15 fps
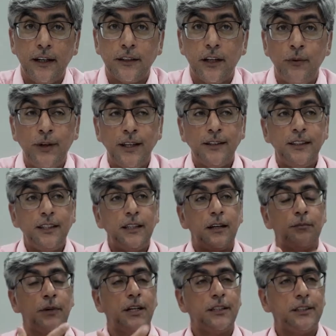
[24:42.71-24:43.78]
Now we can see the
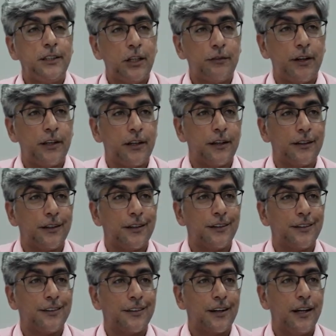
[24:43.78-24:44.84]
mercy of Allah here,
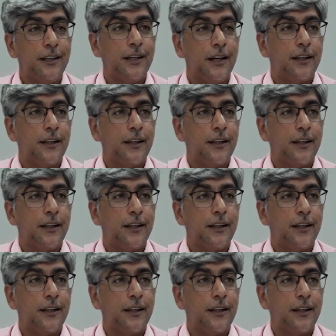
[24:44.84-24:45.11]
right?